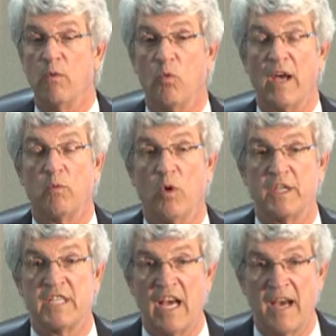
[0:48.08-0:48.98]
at one
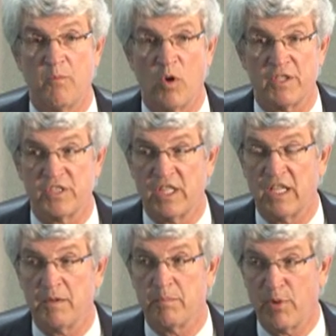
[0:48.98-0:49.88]
time, was
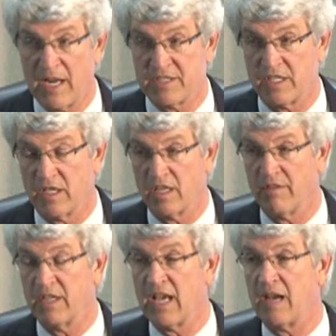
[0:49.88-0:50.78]
the president of
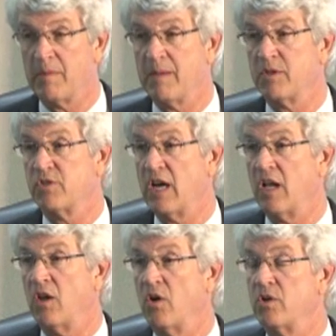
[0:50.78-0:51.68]
the Alabama Trial
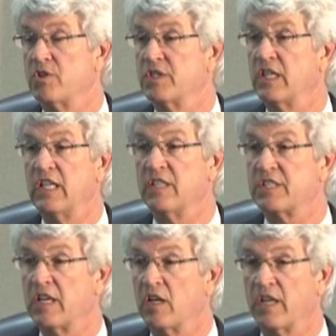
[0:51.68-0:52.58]
Lawyers, and he has
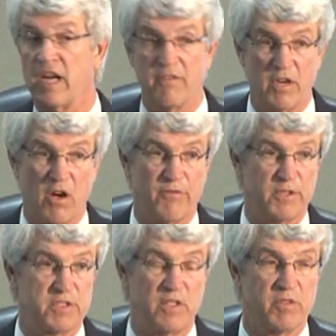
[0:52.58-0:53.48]
held every
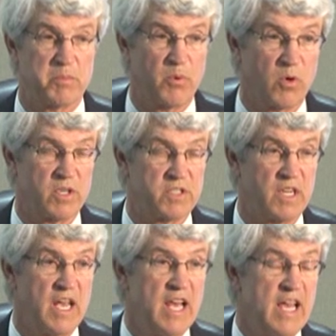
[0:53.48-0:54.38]
office of importance
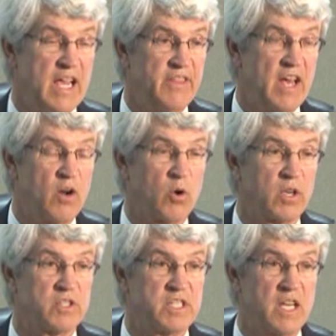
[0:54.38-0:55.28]
in that
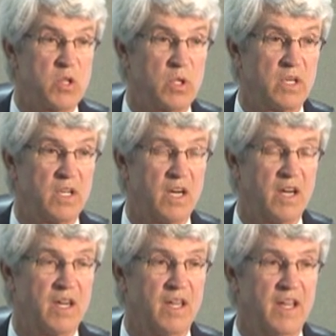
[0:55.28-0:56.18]
organization.
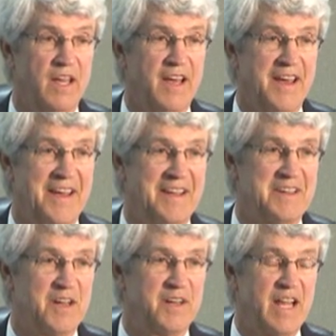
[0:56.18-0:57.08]

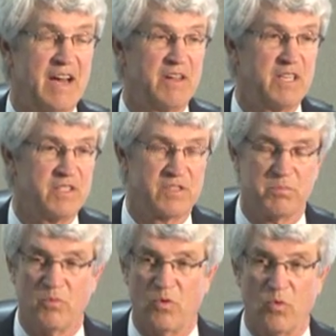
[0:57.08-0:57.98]
Now he's
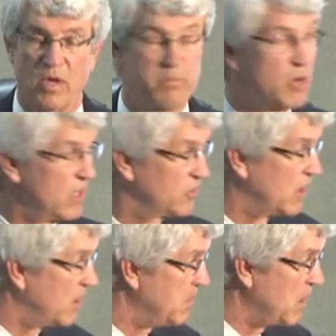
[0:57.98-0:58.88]

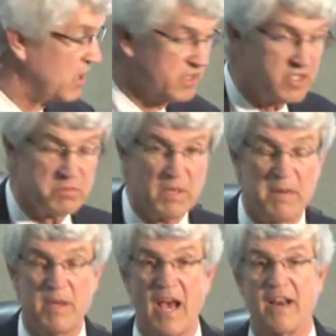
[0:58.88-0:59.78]
president emeritus,
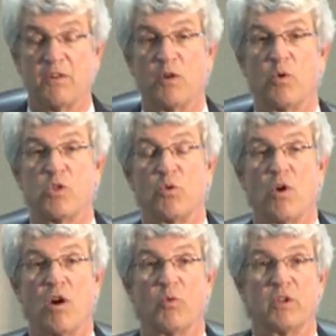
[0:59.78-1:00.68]
maybe. I don't know what you
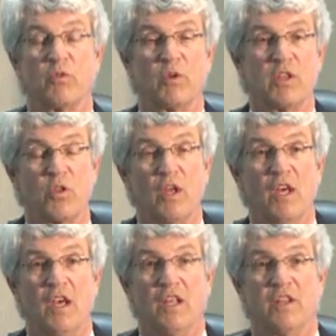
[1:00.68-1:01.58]
are when you reach
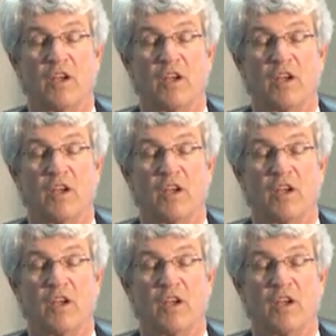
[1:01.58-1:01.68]
the